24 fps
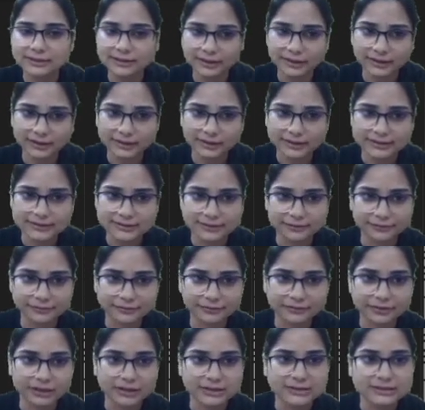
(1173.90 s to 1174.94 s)
index
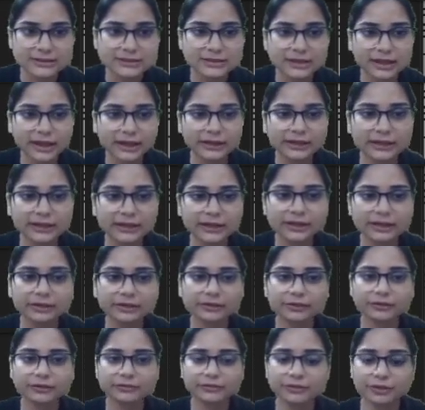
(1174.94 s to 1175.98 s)
difference. And
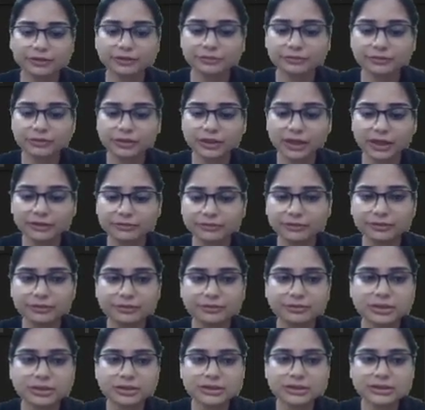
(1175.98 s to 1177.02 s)
later on, what you will have to
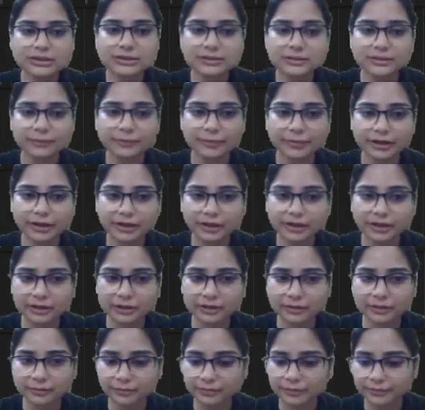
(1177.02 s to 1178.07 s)
do, just print
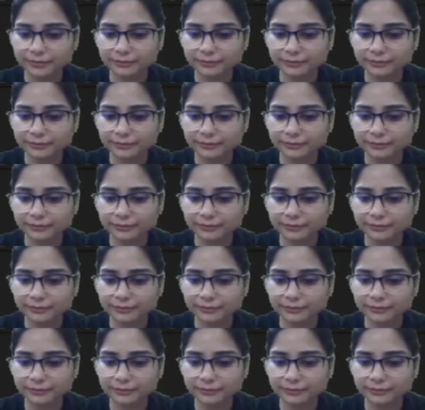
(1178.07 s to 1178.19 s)
it out.